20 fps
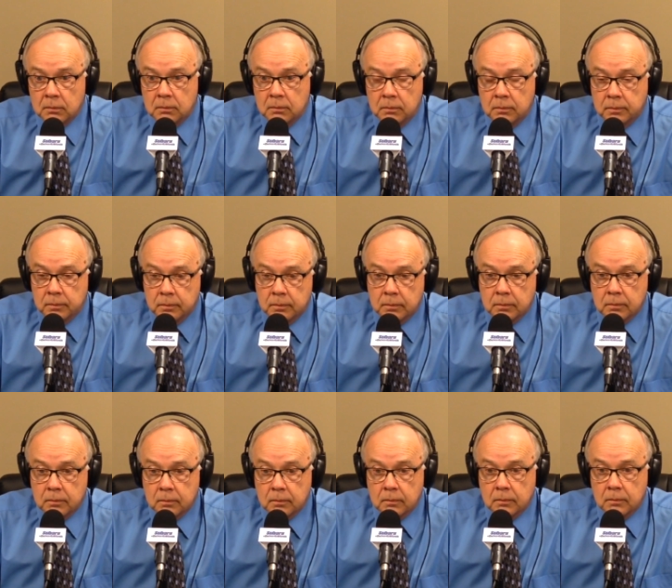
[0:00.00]

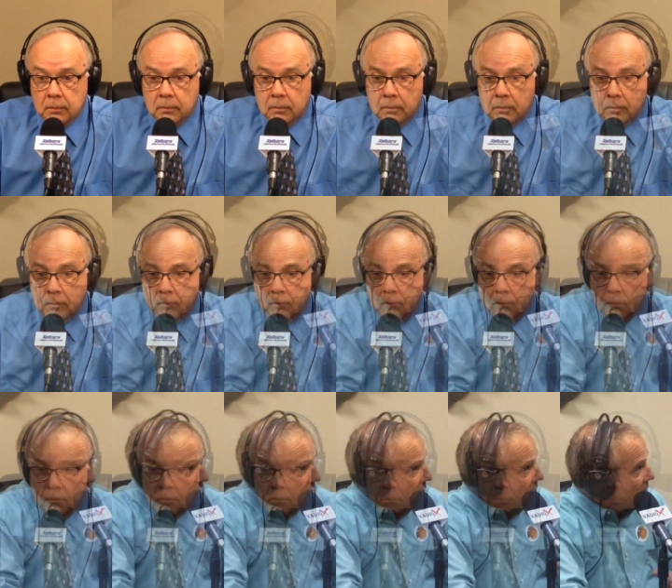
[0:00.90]
Interesting. Well,
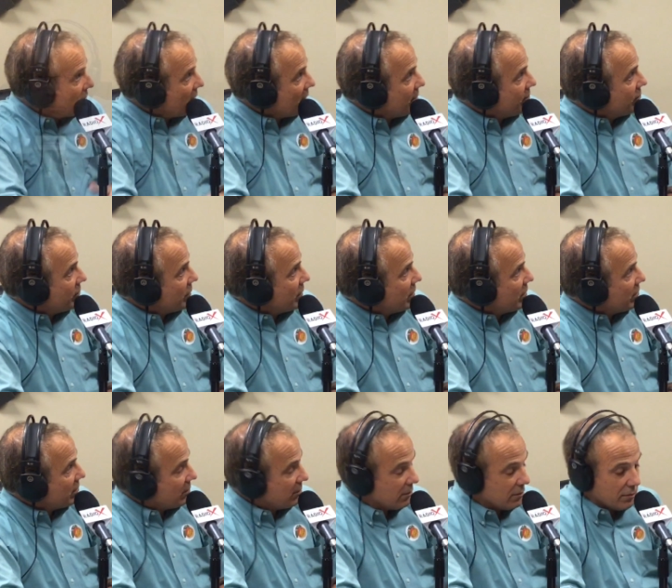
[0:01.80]
you're
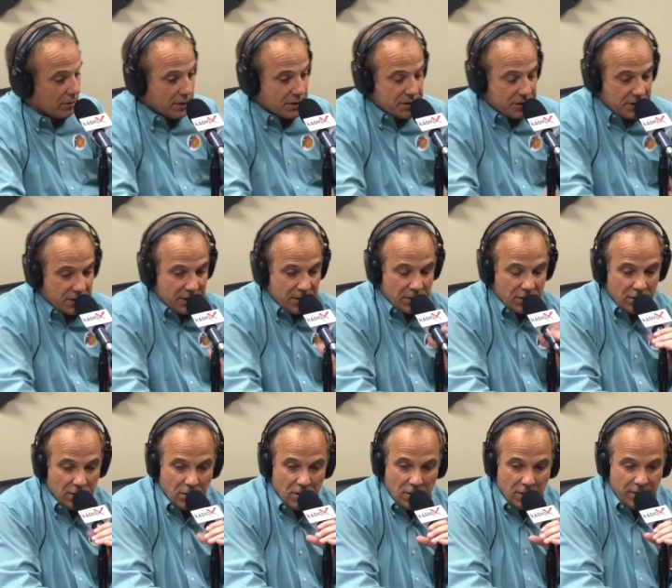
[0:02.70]
listening to
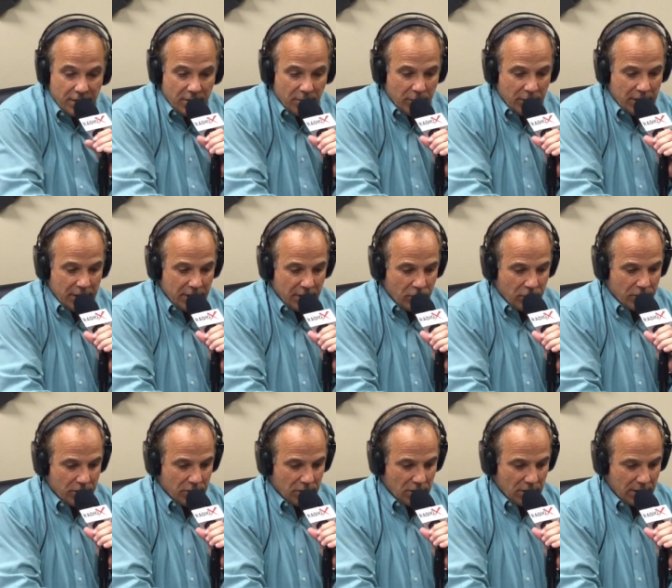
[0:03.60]
On the Money. We're
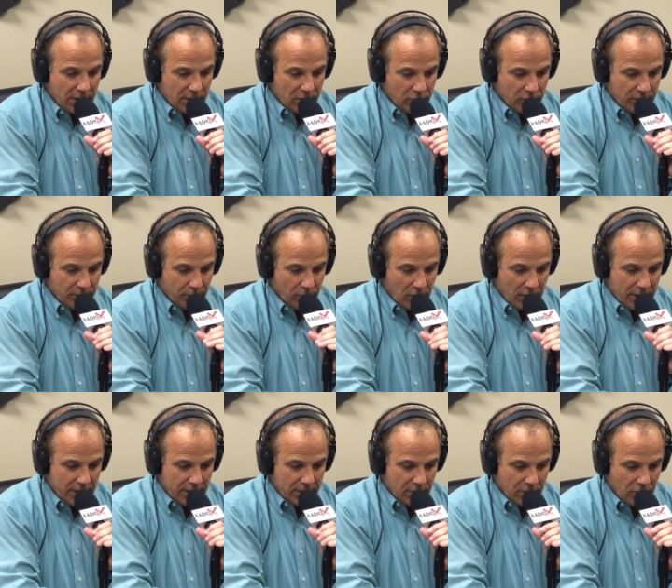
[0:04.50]
talking with
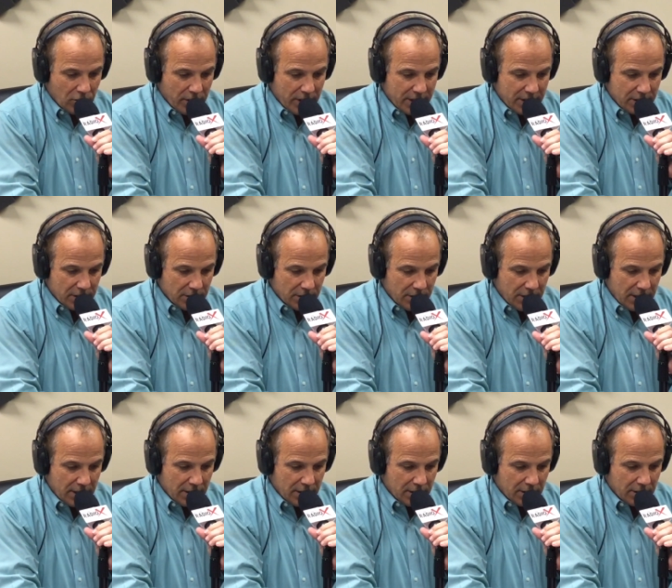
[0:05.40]
Brian Gracon,
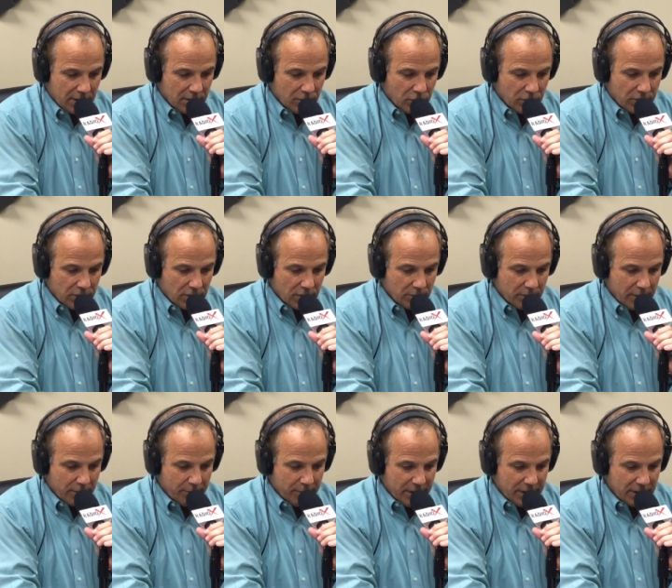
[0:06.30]
and we're talking
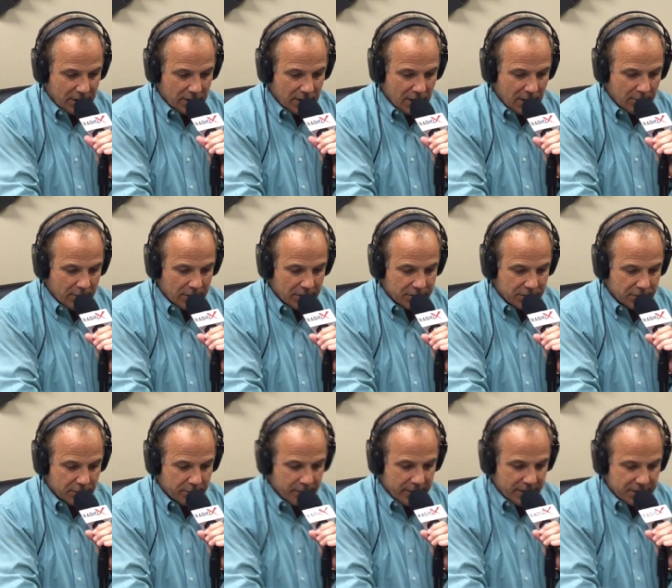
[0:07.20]
about Meconomics,
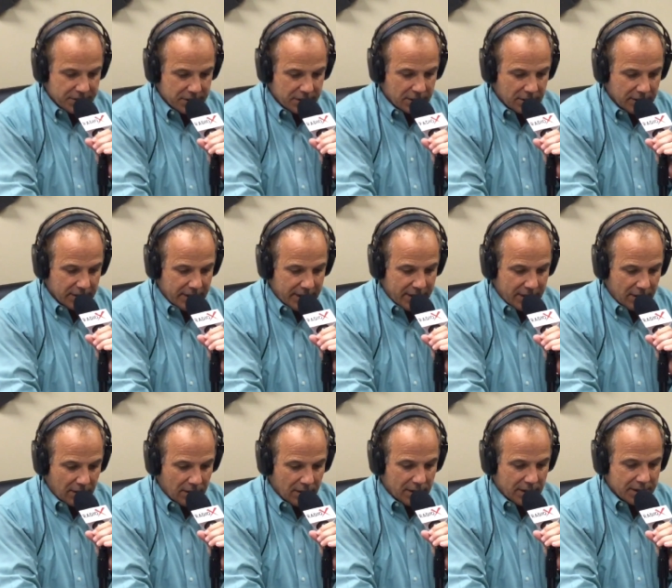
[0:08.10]
or basically
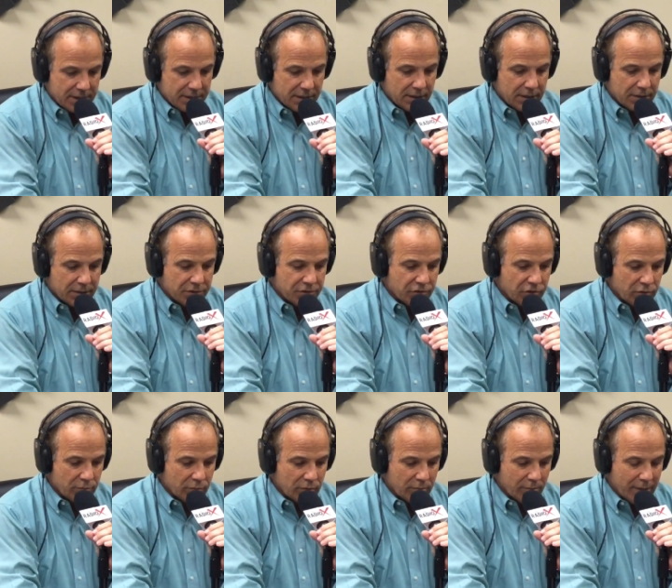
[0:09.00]
analyzing
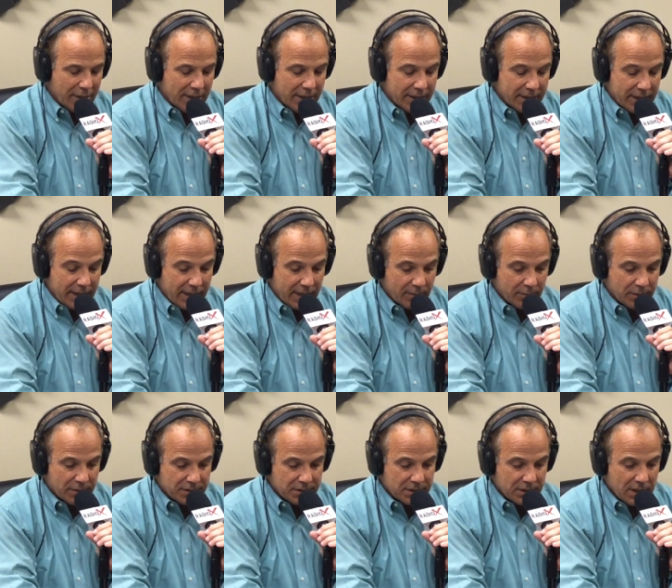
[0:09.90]
consumer buying
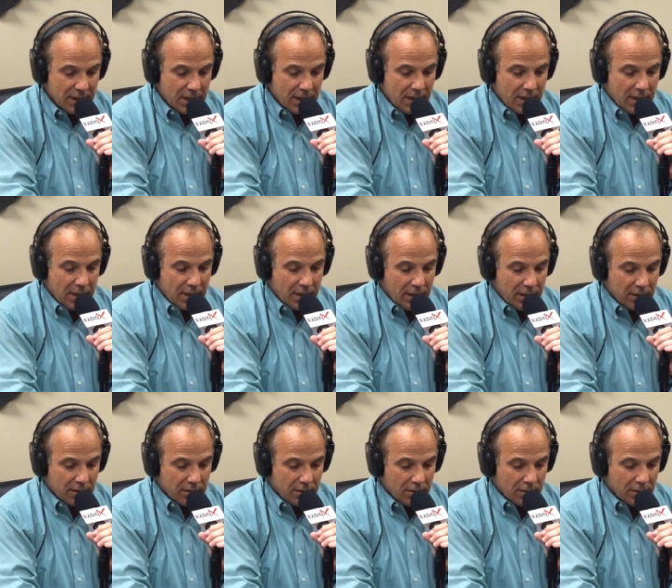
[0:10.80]
habits.
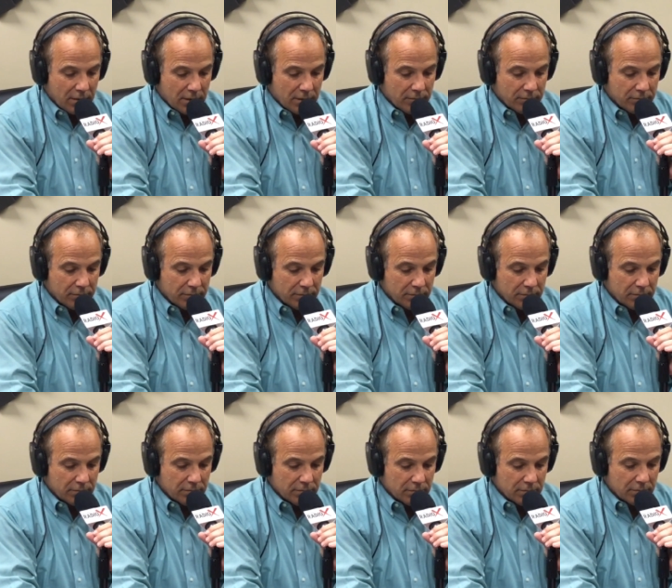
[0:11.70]
And
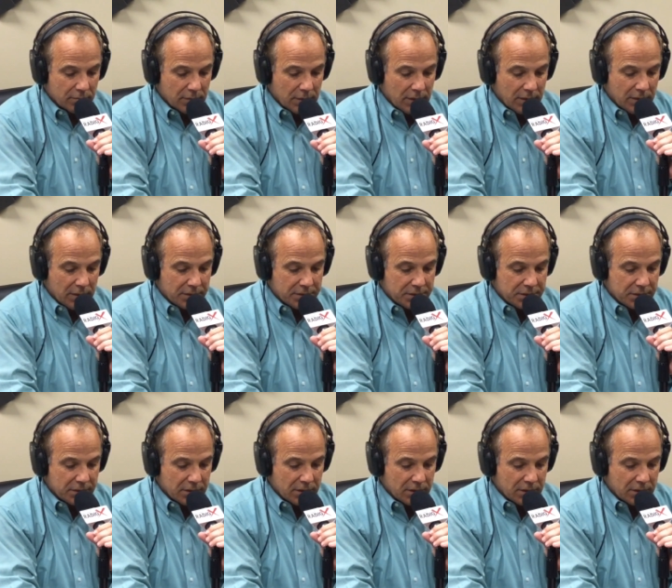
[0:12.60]
it's